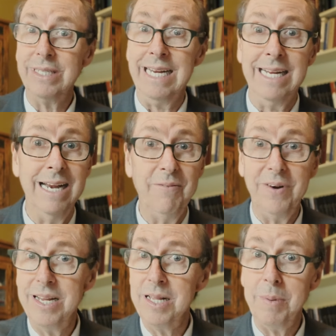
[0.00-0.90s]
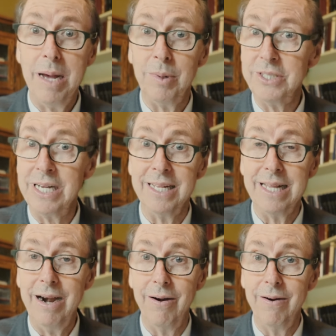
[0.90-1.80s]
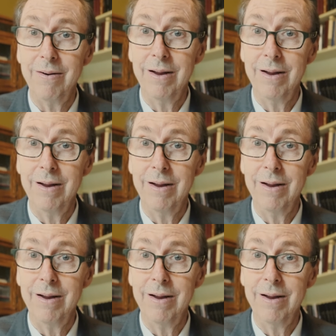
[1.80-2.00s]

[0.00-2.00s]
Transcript: And he did not find it in the Bible, it's not there.